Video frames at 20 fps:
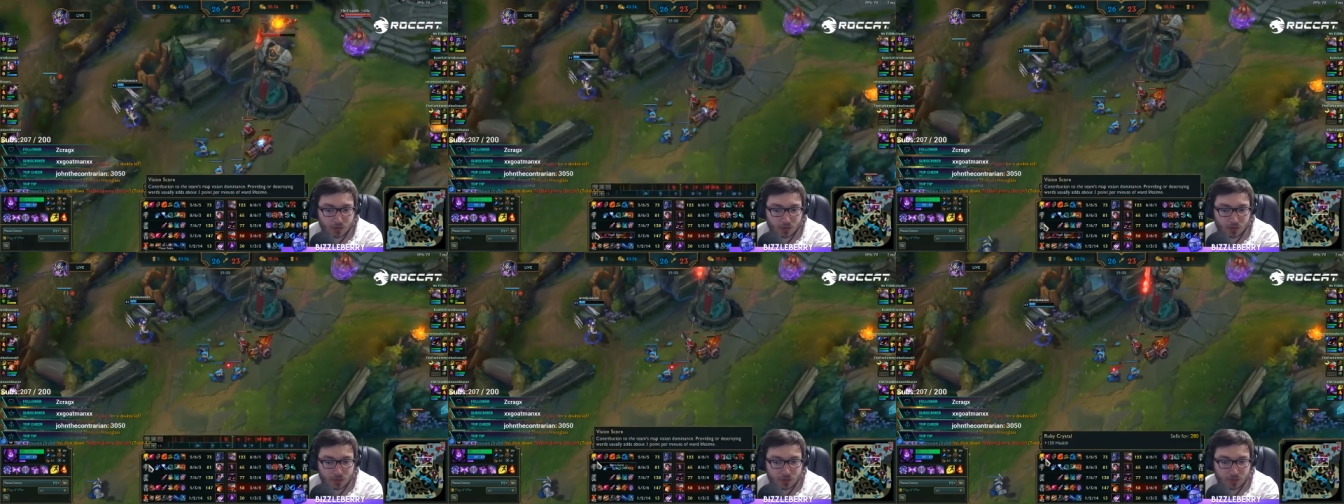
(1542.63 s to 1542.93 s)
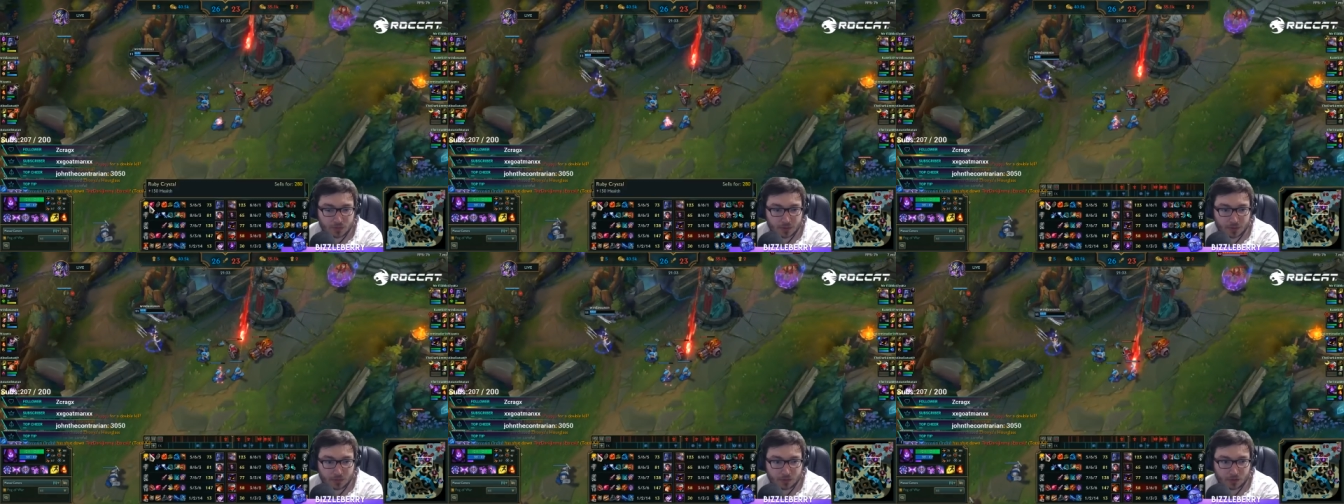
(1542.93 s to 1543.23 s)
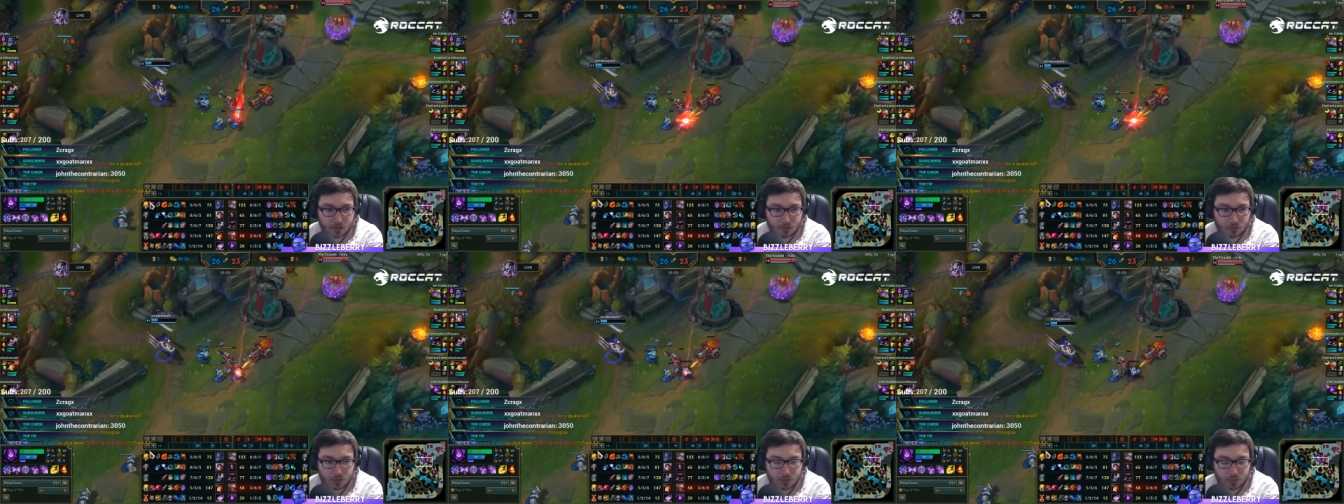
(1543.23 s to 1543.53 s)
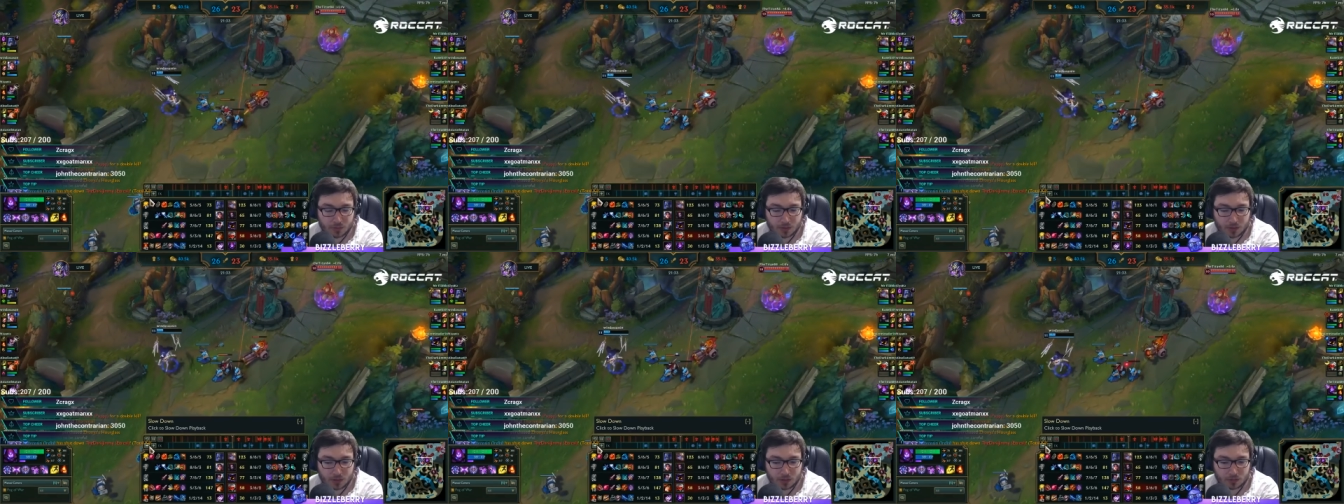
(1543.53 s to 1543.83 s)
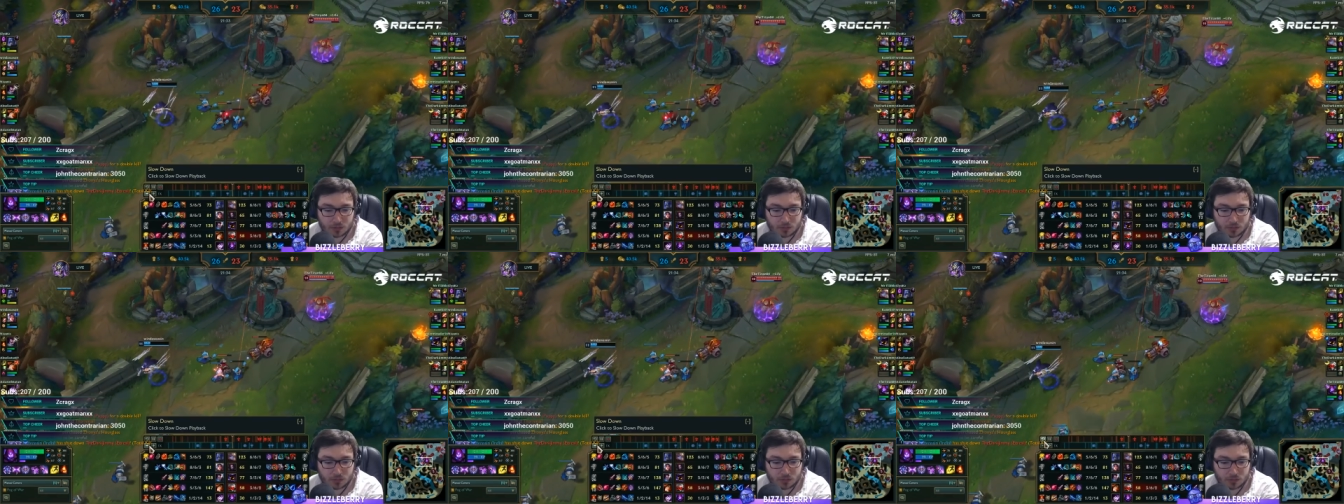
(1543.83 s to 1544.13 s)
Your ult's about to come up
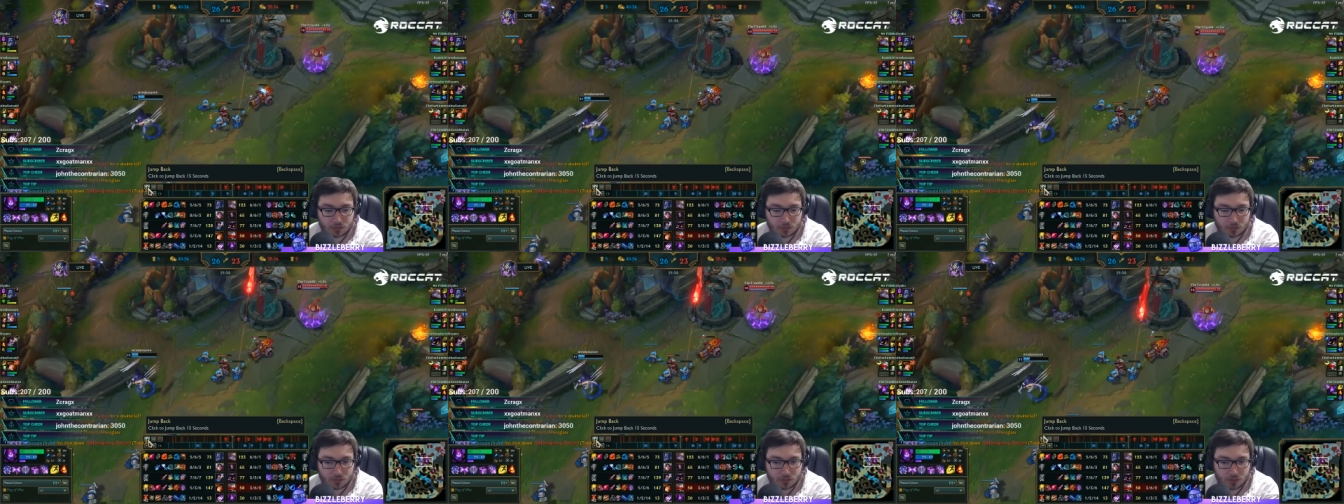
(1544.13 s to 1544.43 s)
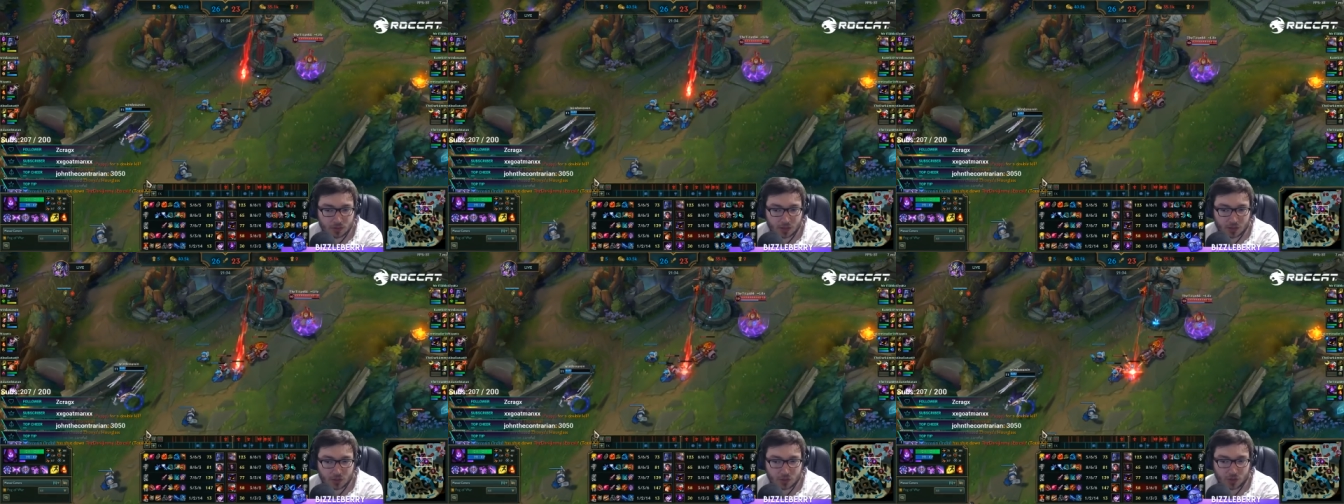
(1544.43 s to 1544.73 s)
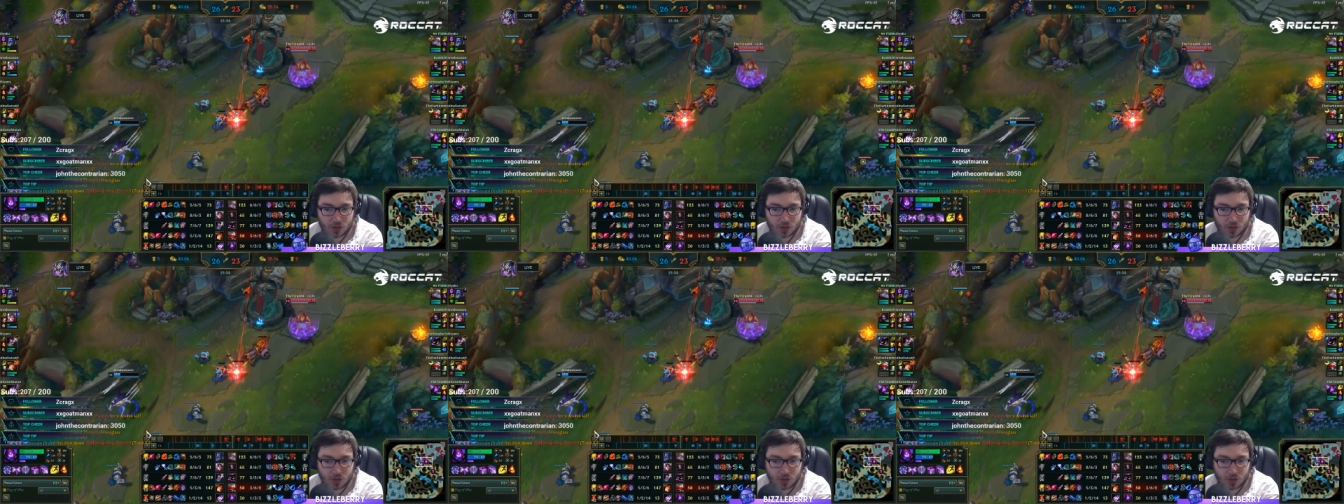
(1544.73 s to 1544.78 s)
now. And